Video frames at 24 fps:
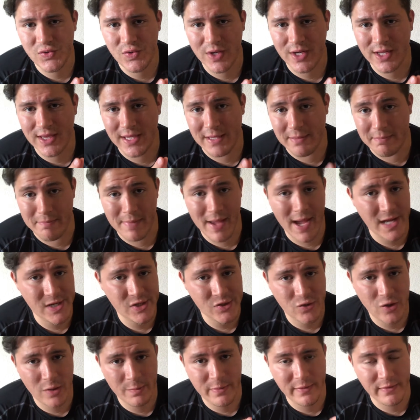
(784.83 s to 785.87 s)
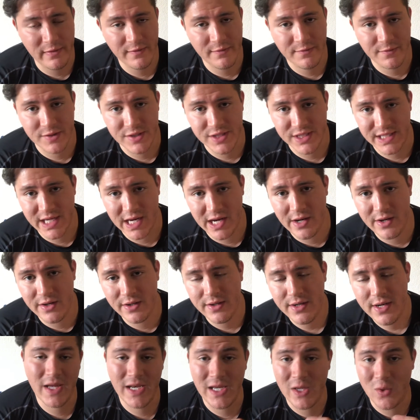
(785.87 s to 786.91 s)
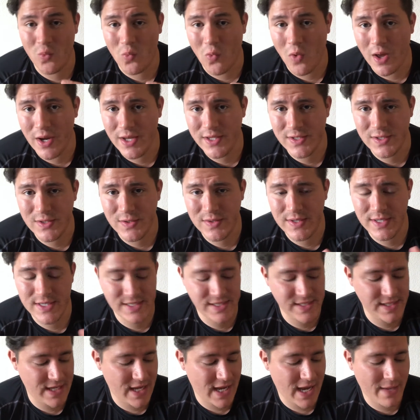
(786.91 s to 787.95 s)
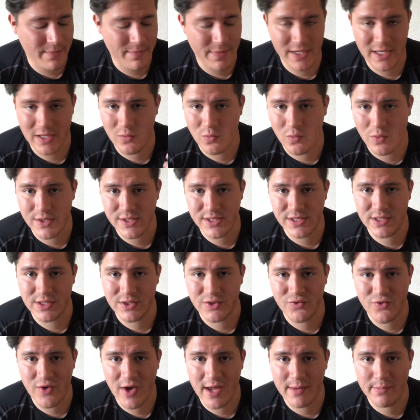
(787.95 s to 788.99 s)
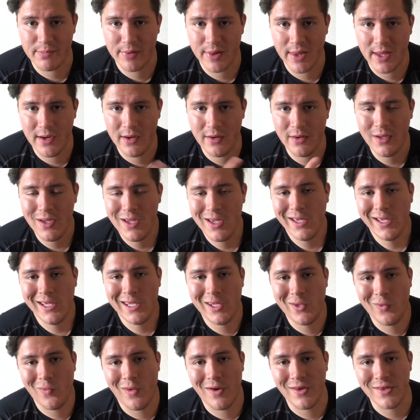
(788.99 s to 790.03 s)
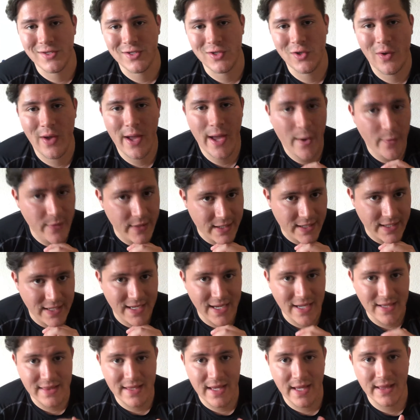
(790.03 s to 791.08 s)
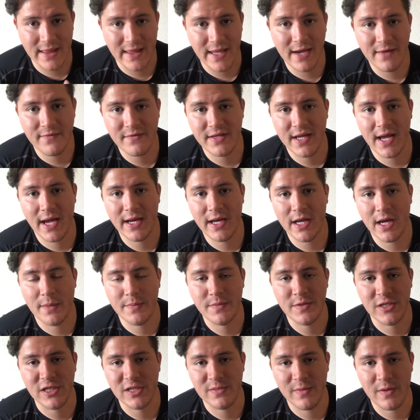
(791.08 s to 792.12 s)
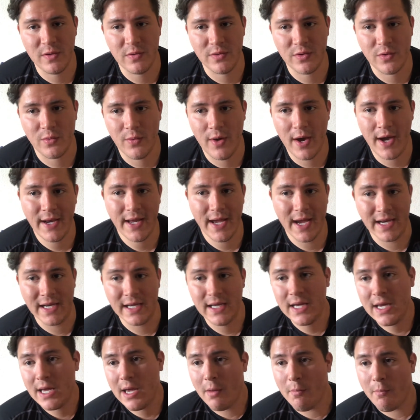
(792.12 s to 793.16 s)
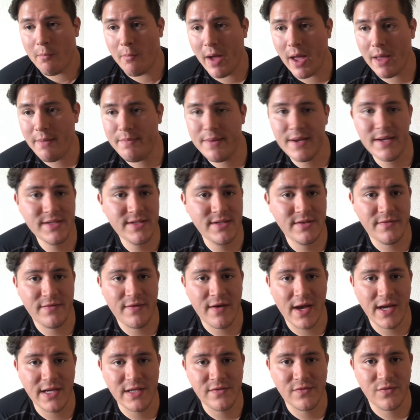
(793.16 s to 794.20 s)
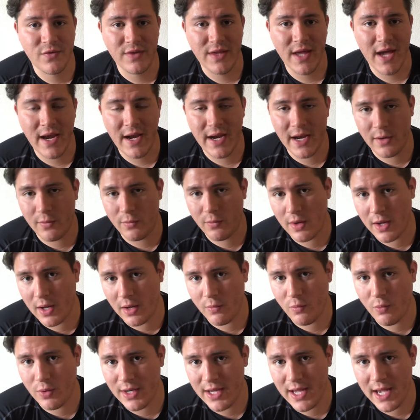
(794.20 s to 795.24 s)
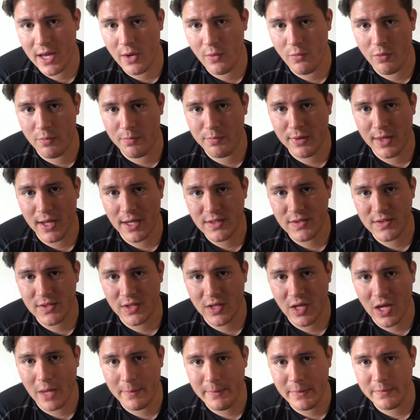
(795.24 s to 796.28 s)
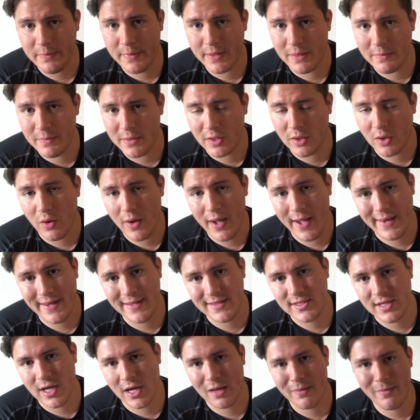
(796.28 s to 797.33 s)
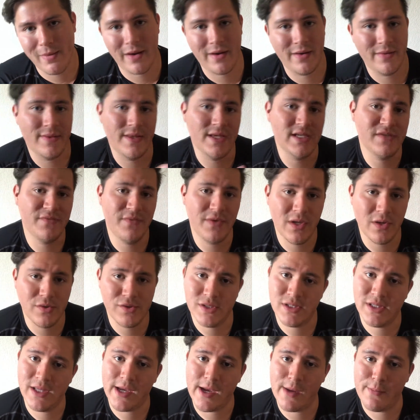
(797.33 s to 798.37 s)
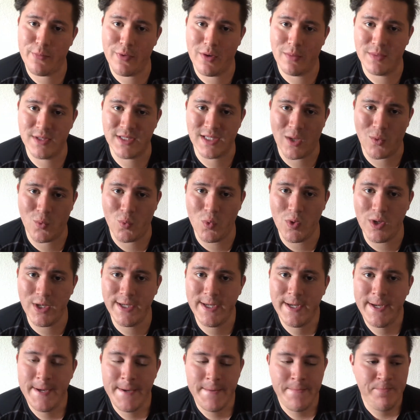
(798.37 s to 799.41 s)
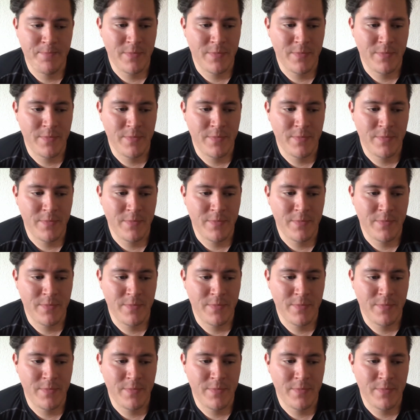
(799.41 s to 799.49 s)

strictly match grip even for snare and he wanted to do DCI but he wasn't a trad player. He wanted to know how he could get that left hand up to speed with the right hand. My best advice for that and I, I went ahead and replied to the comment but I'm going to go ahead and talk about it in this video just like I promised I would.